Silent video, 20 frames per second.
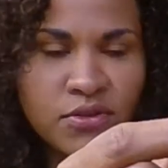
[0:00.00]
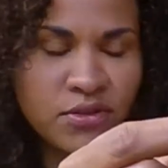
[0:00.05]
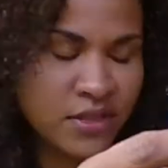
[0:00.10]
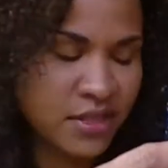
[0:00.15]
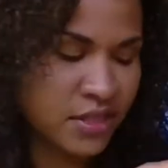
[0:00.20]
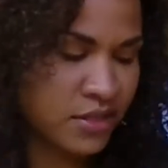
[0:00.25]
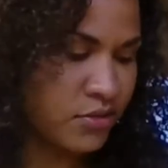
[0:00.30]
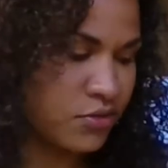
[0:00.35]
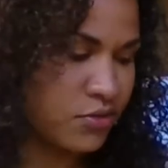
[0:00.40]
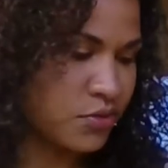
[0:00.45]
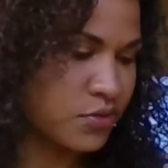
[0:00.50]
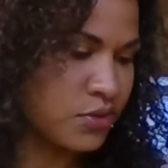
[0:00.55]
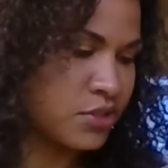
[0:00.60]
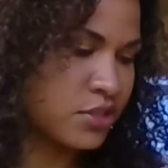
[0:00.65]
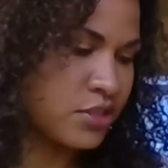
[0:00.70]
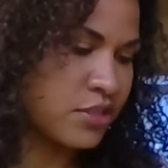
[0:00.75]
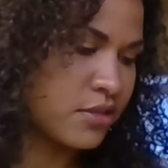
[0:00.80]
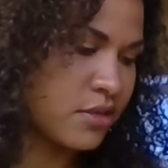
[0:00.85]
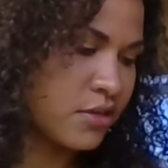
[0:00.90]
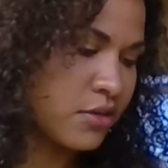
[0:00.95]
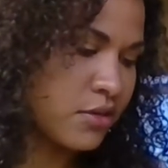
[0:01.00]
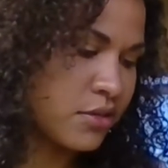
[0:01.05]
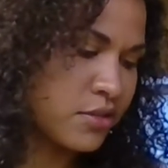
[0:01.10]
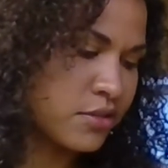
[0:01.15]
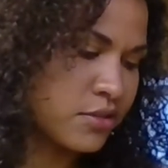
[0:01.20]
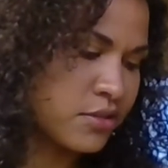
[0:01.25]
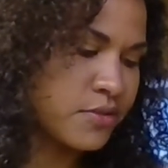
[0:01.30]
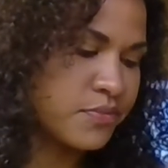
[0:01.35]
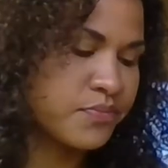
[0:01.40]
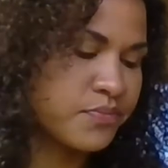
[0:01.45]
These are gorgeous
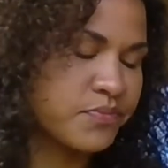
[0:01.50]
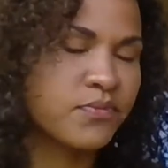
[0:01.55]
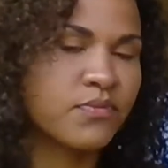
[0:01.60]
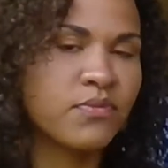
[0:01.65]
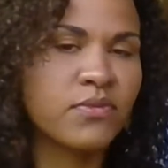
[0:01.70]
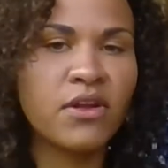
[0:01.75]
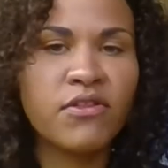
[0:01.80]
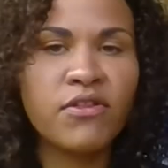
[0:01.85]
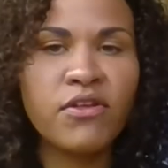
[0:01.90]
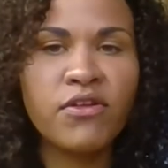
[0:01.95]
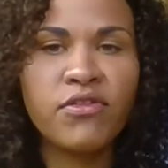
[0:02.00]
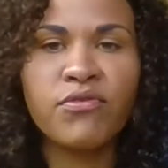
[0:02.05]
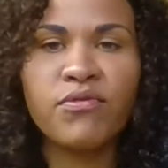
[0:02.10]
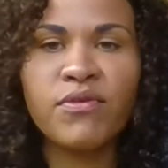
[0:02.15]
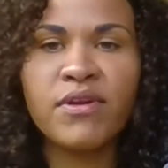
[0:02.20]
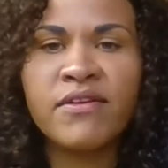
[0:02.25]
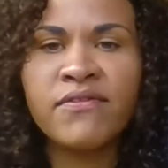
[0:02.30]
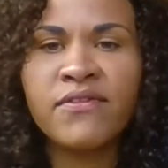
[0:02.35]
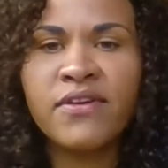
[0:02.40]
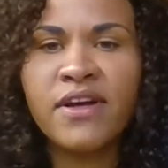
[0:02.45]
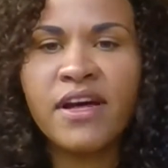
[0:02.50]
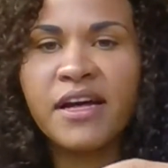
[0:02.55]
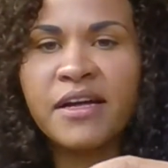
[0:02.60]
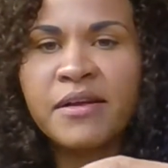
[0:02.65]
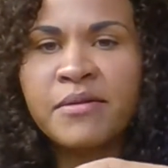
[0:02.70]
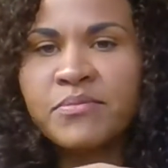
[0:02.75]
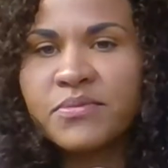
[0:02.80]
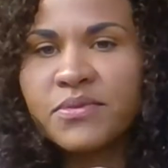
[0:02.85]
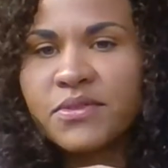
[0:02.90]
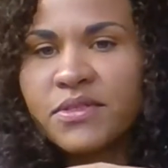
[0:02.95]
cards. The 3 of
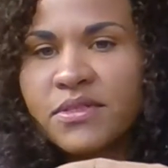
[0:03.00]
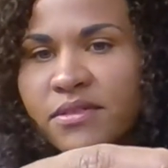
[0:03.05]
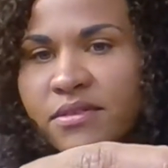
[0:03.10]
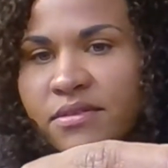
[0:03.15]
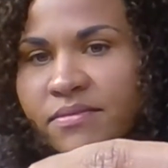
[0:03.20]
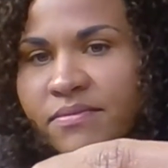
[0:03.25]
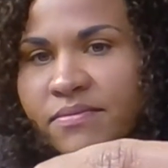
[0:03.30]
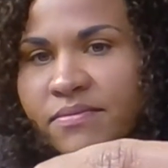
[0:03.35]
Cups.